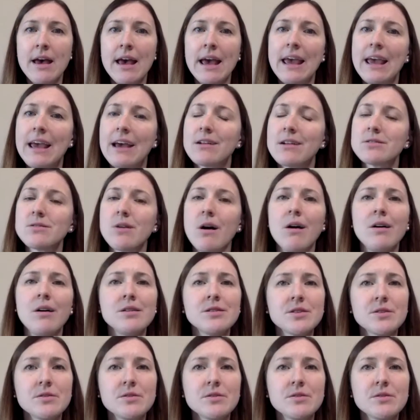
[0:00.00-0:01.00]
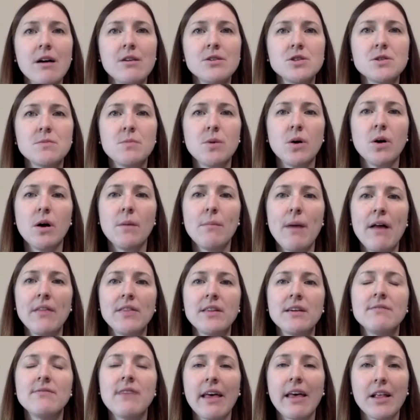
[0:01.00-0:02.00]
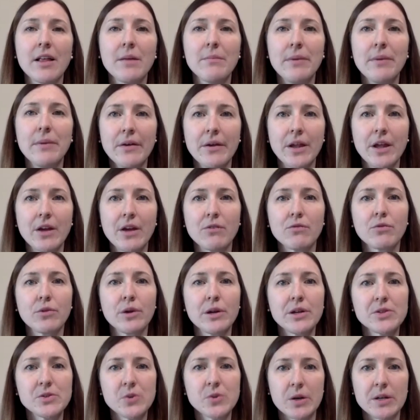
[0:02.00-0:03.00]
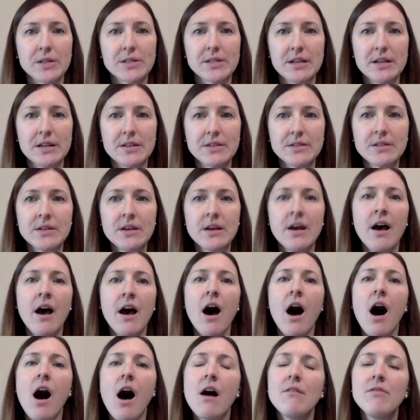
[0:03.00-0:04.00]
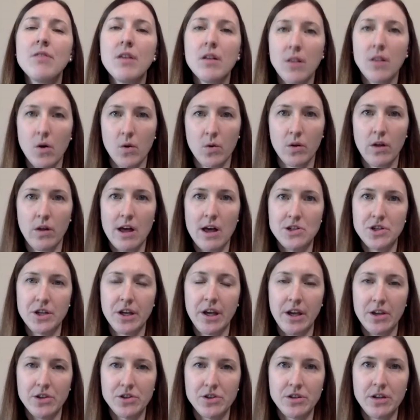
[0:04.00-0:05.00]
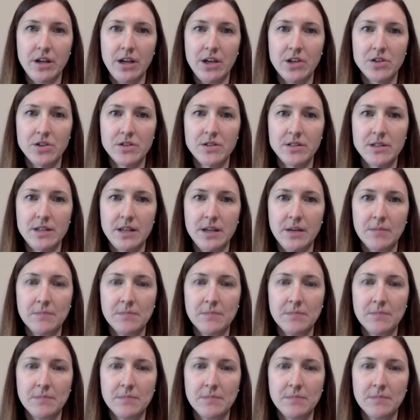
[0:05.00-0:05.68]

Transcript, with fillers: and is also knowledgeable about the availability of resources of the local education agency.